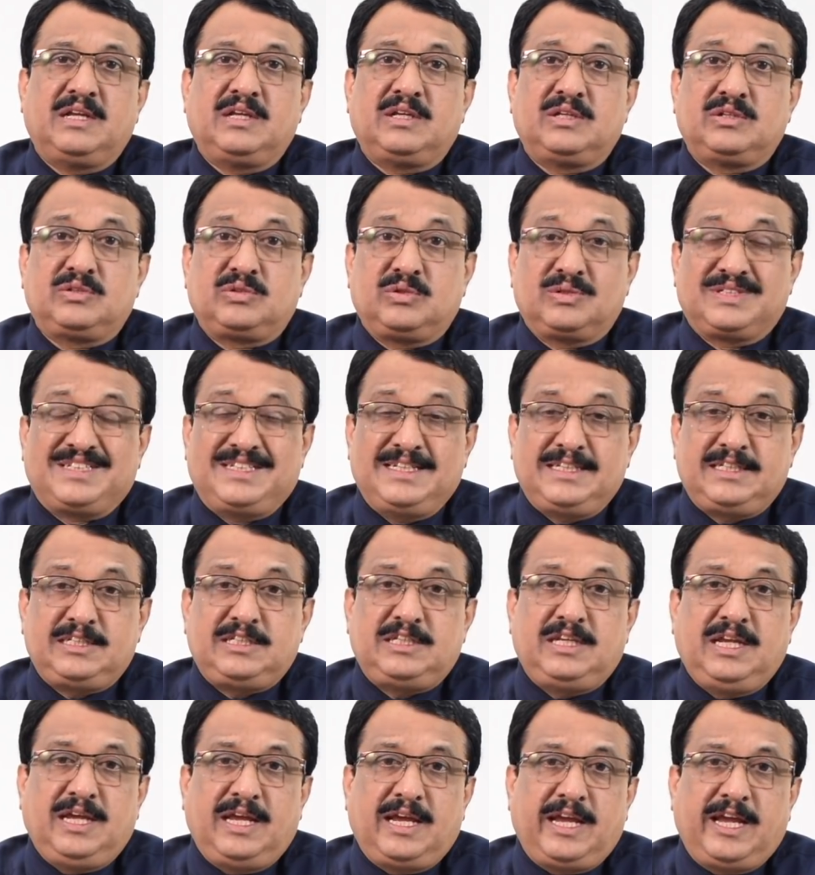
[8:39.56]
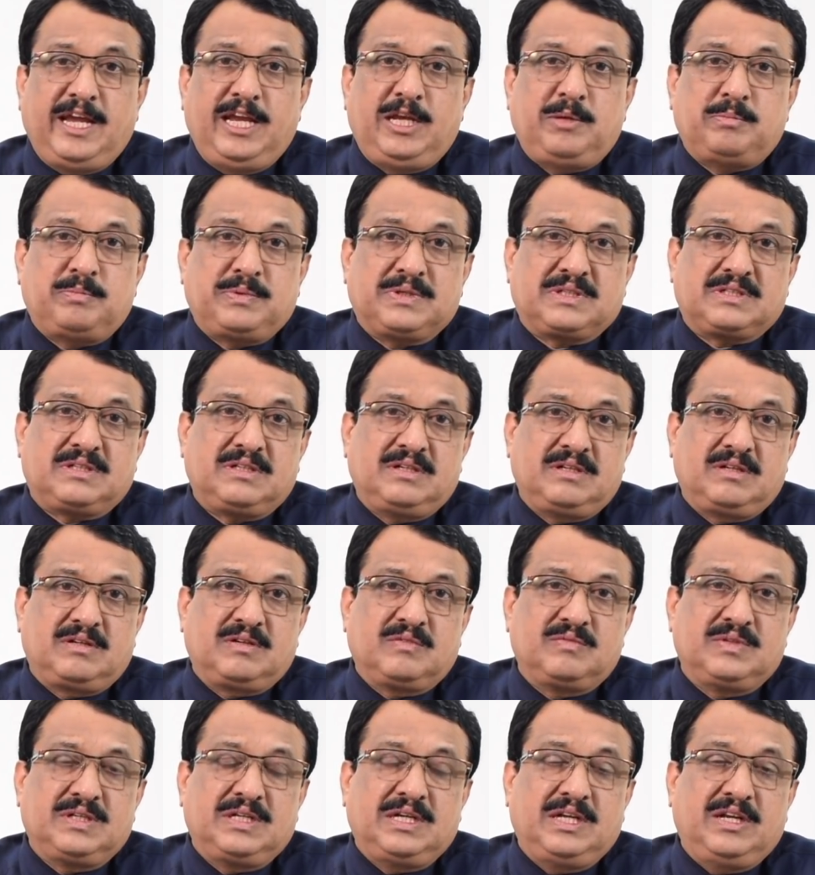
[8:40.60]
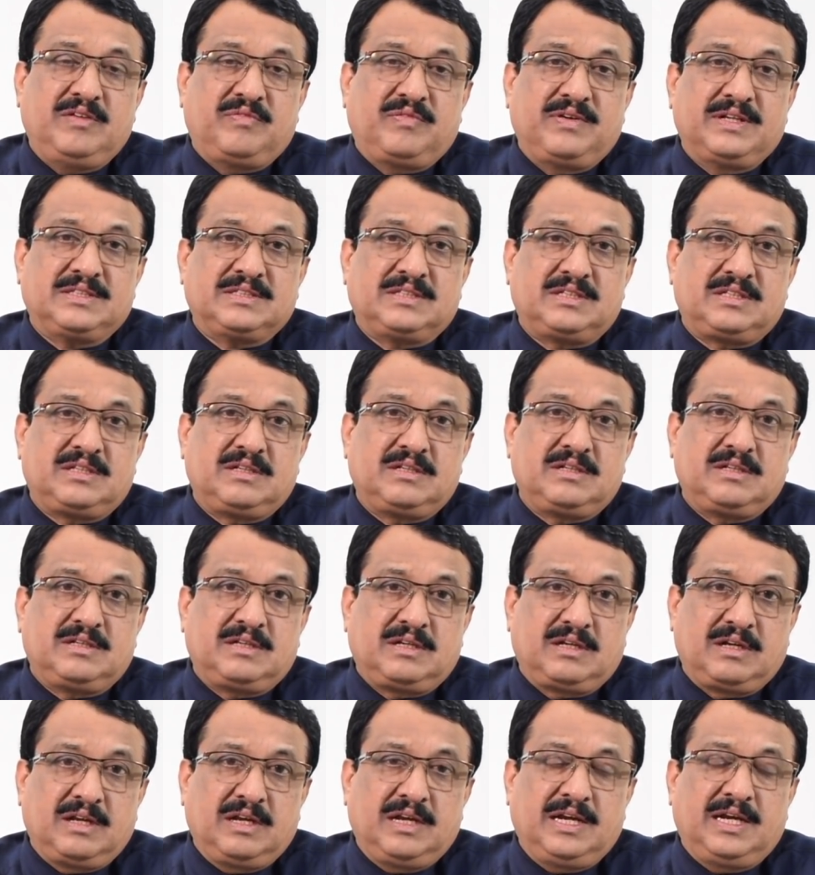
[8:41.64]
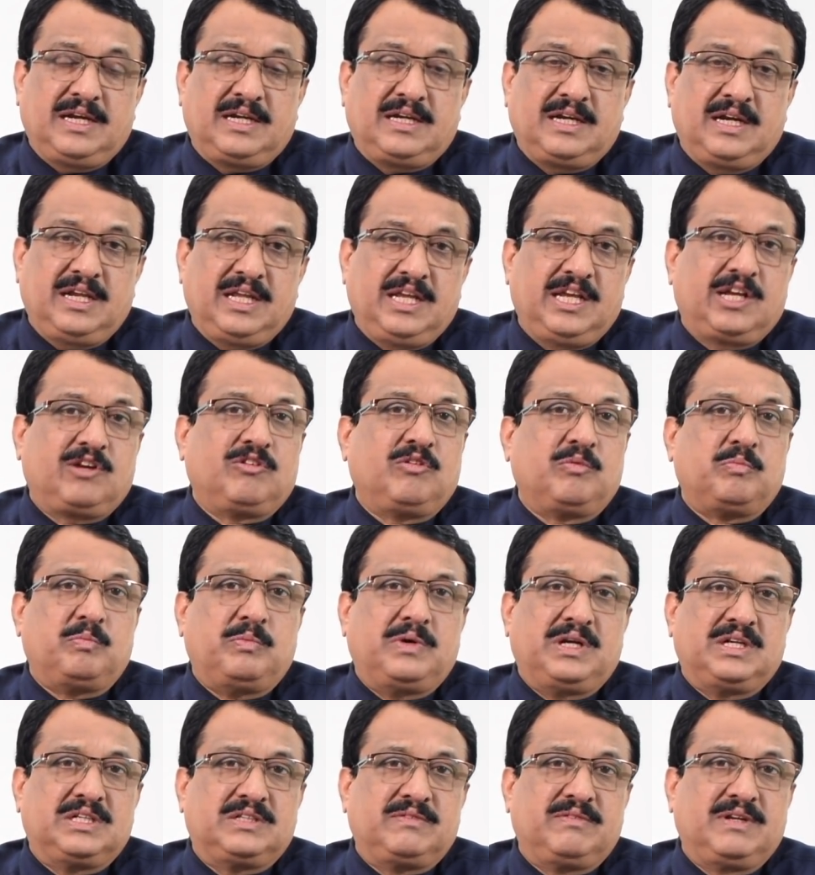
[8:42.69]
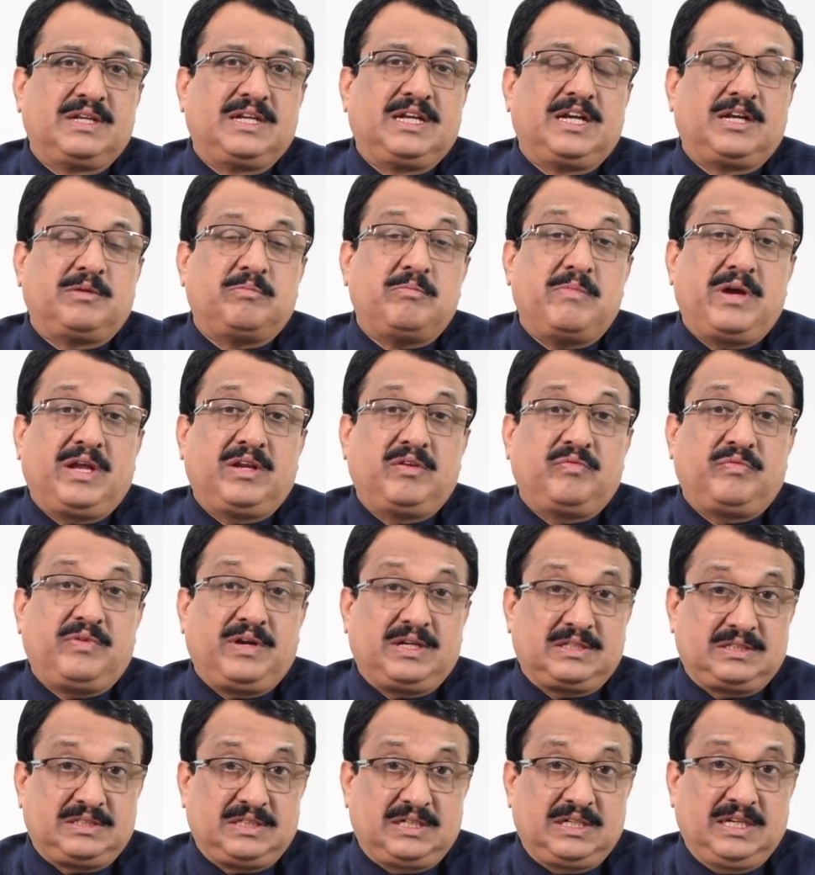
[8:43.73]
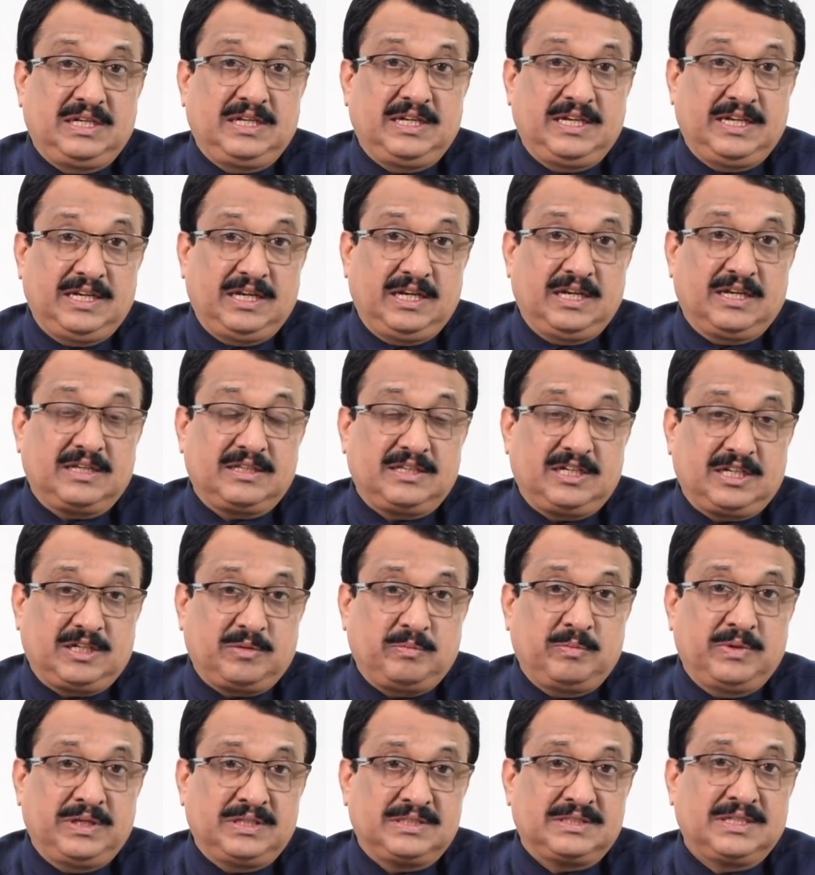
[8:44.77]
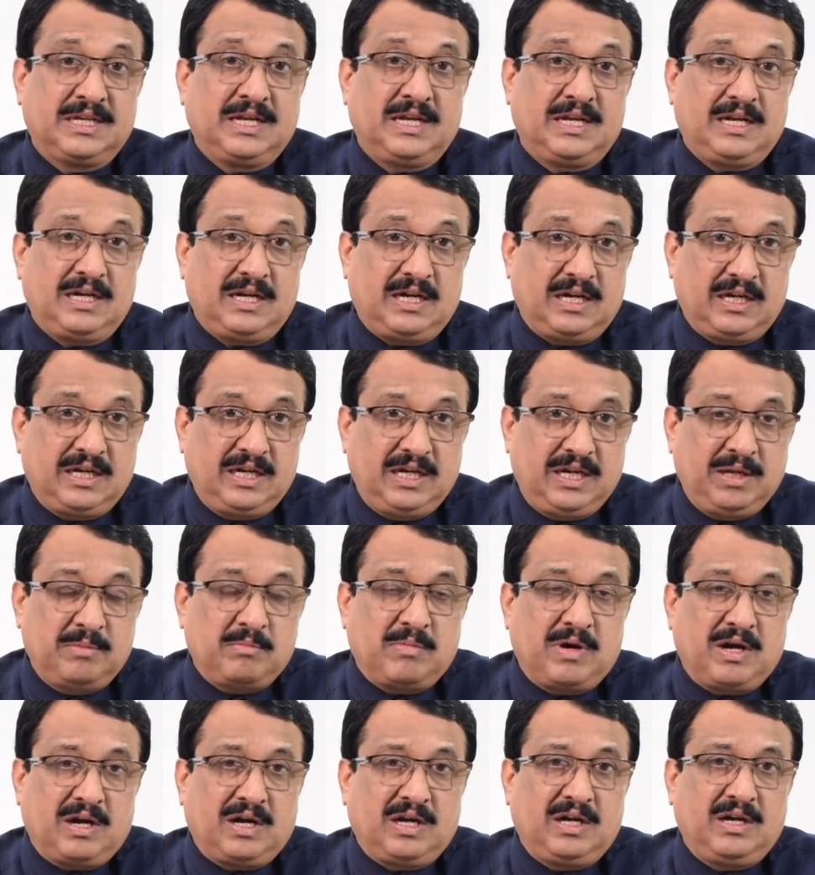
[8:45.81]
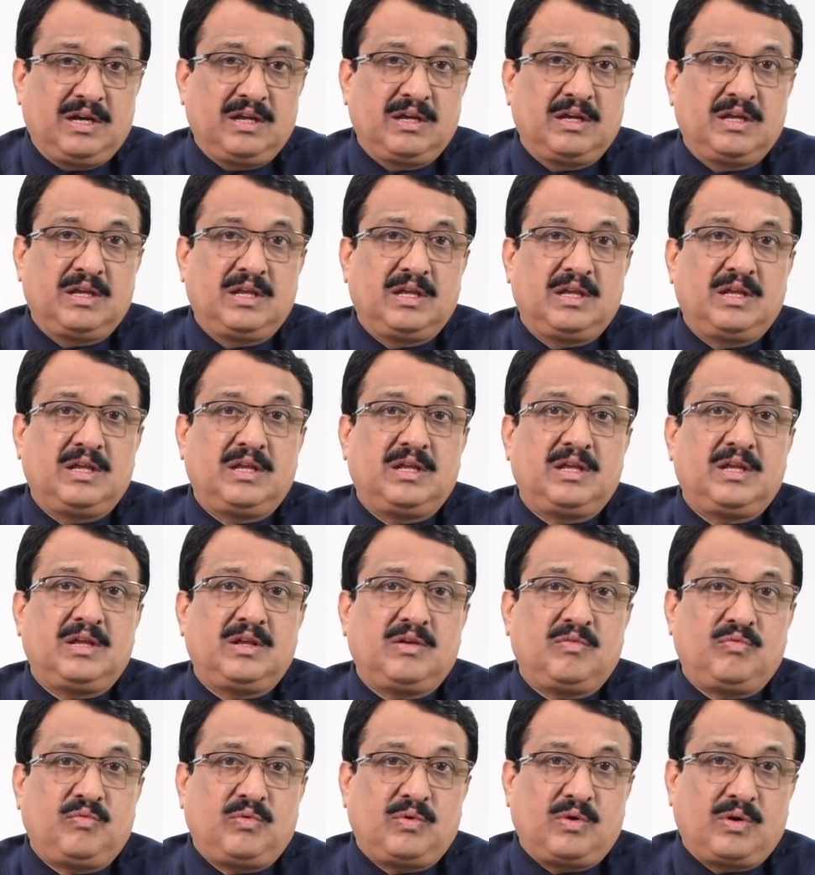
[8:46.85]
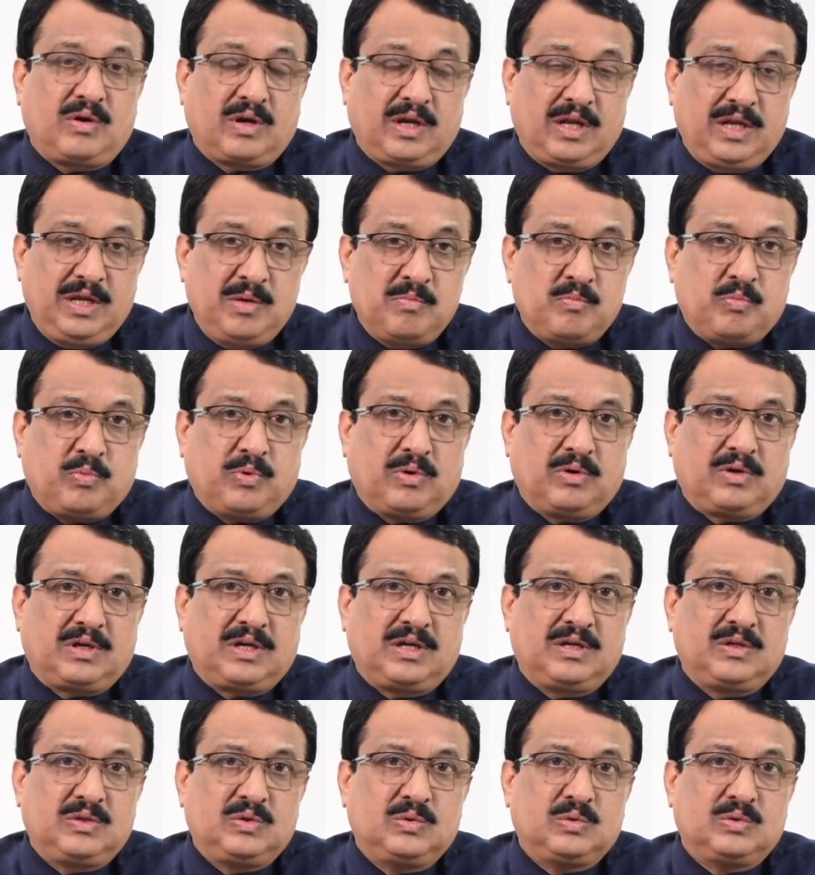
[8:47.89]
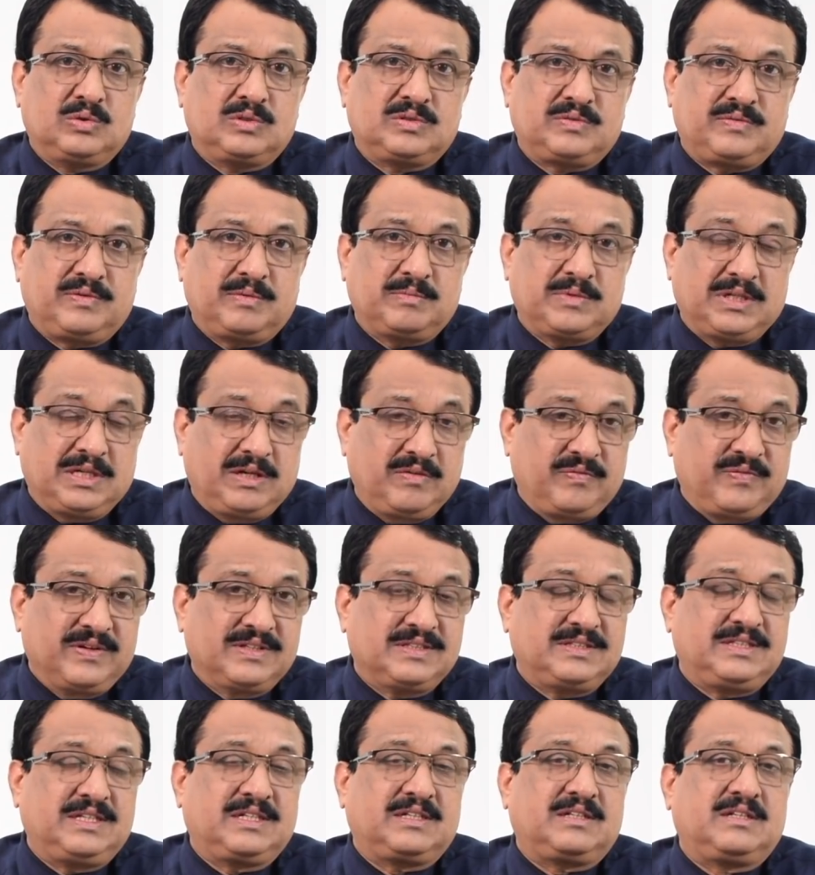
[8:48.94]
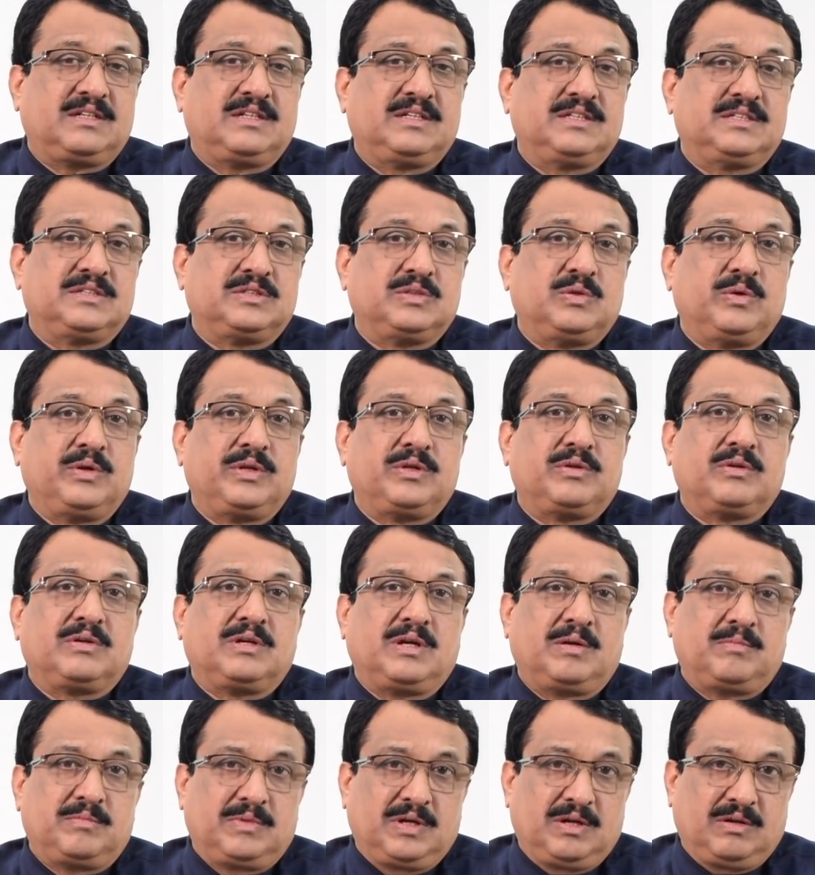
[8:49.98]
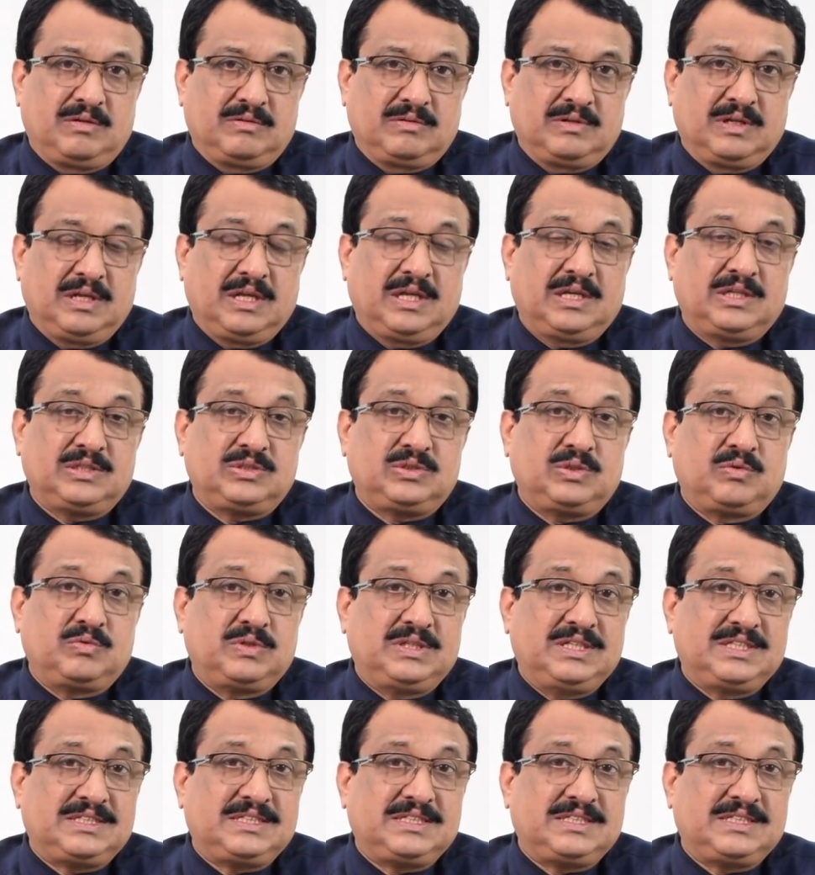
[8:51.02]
So, 68% of the defense related equipments will get manufactured in India. That means a demand for imported goods from the defense sector is going to come down. So